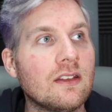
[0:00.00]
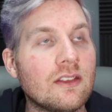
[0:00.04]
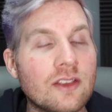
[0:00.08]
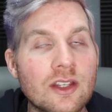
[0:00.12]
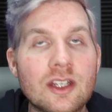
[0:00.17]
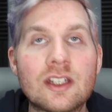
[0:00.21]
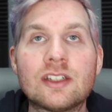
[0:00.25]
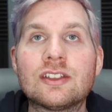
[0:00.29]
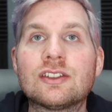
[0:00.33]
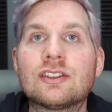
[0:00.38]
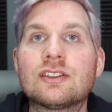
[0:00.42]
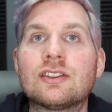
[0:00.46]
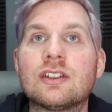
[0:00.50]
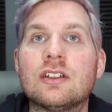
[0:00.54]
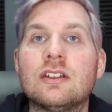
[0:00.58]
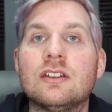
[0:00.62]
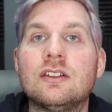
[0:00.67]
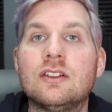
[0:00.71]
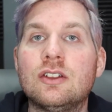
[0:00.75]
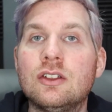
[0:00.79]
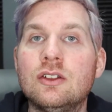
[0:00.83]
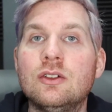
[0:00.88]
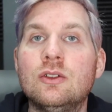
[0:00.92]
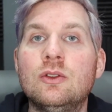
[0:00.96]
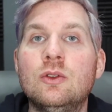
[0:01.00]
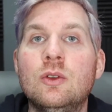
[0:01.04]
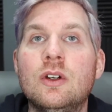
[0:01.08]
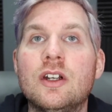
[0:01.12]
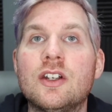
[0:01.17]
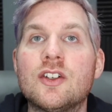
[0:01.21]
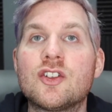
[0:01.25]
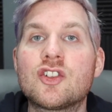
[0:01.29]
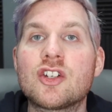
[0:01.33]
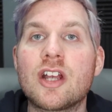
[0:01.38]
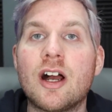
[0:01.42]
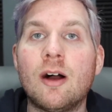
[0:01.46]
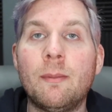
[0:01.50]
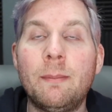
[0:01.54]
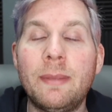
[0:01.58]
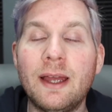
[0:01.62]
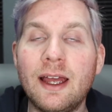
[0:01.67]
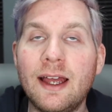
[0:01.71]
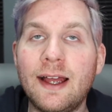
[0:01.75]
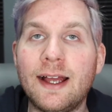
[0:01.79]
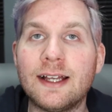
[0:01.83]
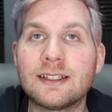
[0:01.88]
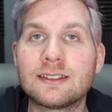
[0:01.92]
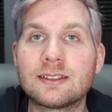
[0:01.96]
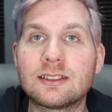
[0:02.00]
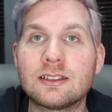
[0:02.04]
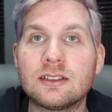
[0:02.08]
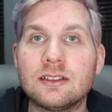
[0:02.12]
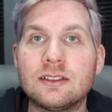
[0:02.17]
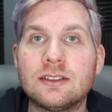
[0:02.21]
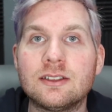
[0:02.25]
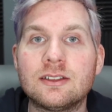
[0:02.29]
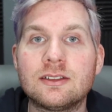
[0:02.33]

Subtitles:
this too shall pass.